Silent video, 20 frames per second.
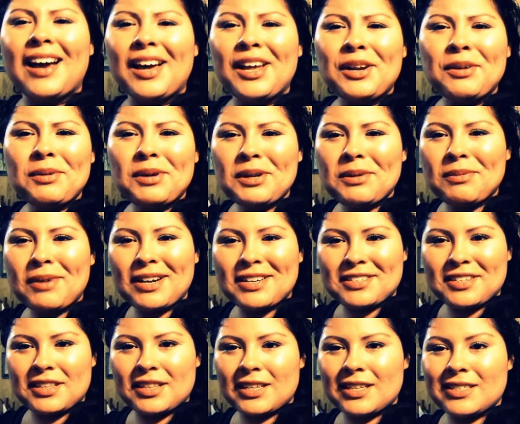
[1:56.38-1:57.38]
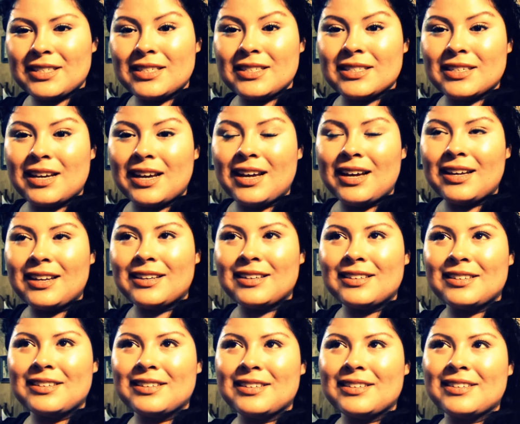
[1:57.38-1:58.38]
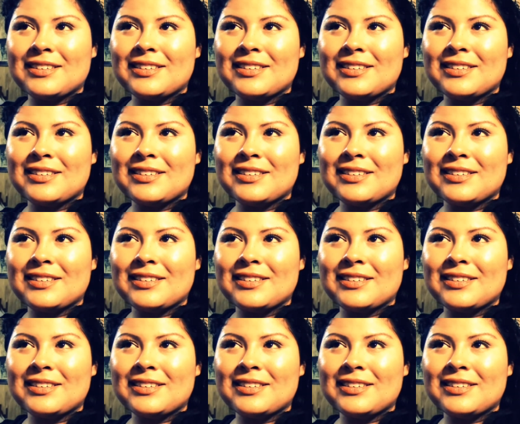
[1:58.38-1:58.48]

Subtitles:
I don't wanna watch the things he's got.